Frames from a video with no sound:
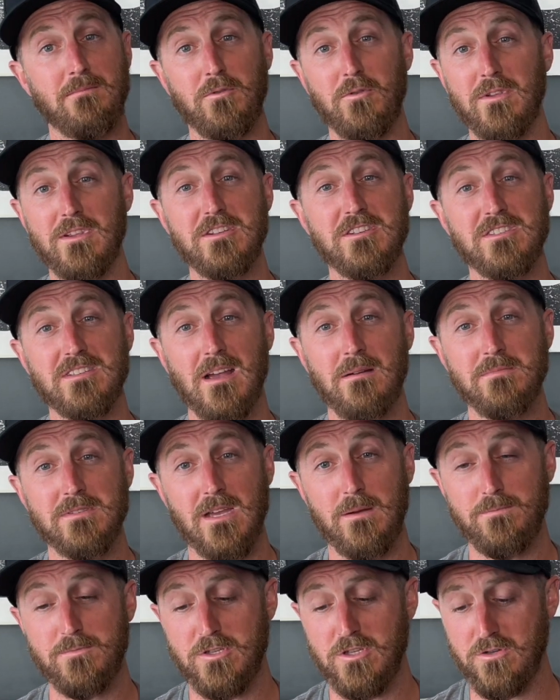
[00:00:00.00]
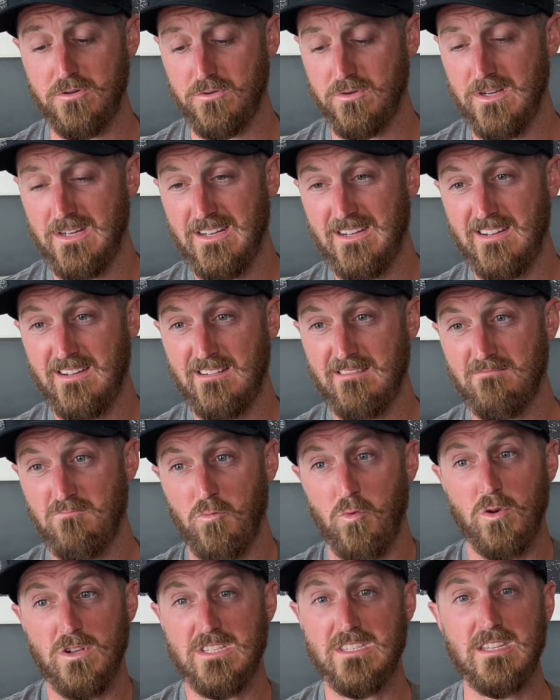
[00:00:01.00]
It really just comes up to
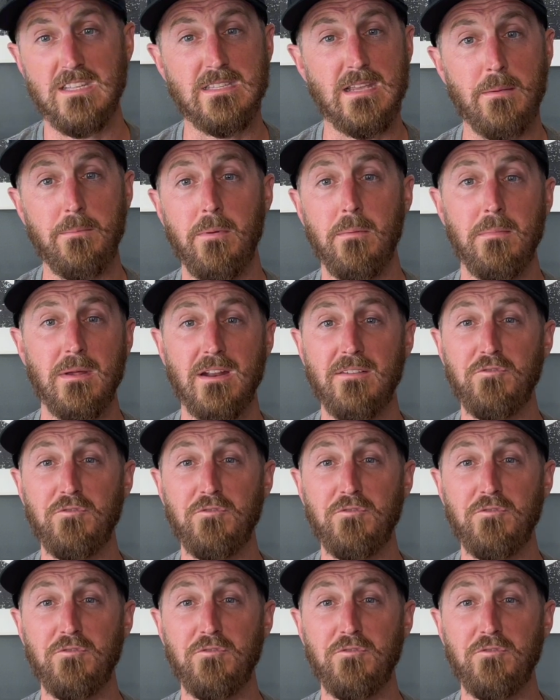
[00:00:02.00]
what's the temperament